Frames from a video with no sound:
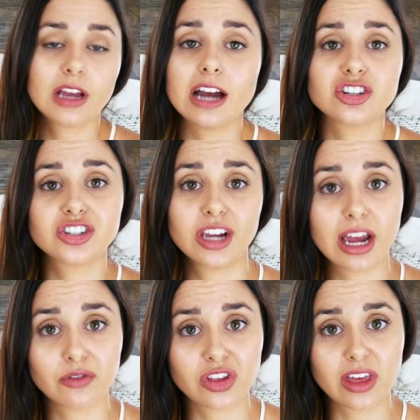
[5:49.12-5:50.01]
I just took
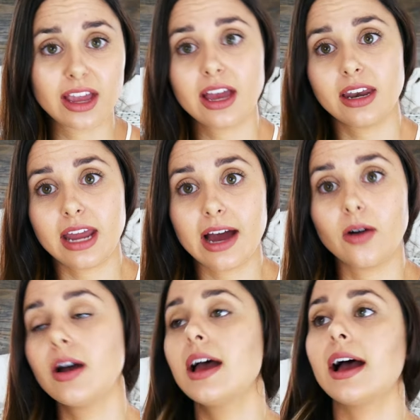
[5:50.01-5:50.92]
everything, and
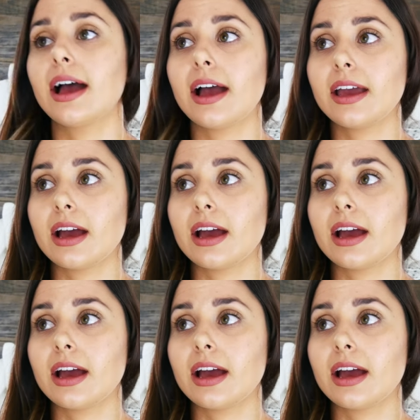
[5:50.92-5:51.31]
now I